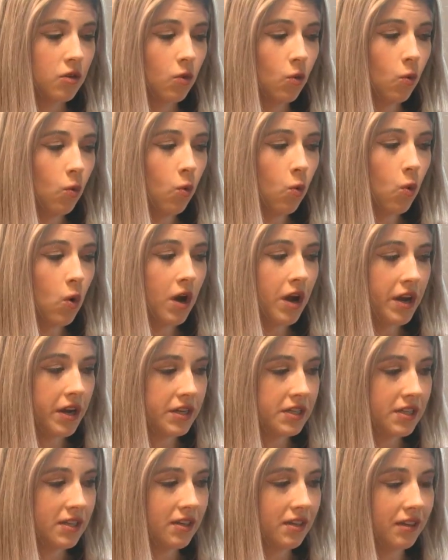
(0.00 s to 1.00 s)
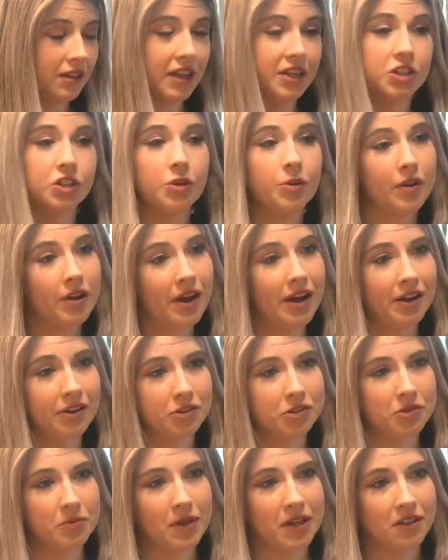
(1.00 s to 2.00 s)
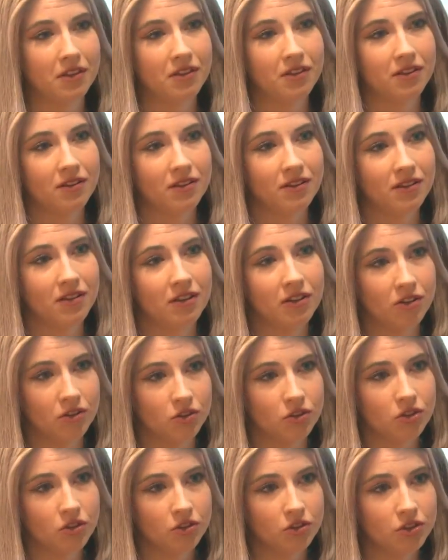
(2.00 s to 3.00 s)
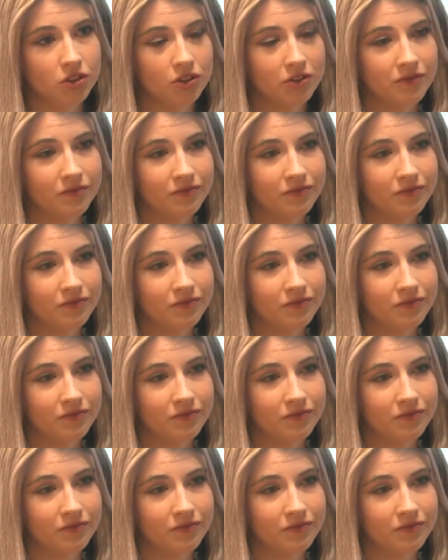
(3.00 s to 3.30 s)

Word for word: What led you to Kyle Smith in your search?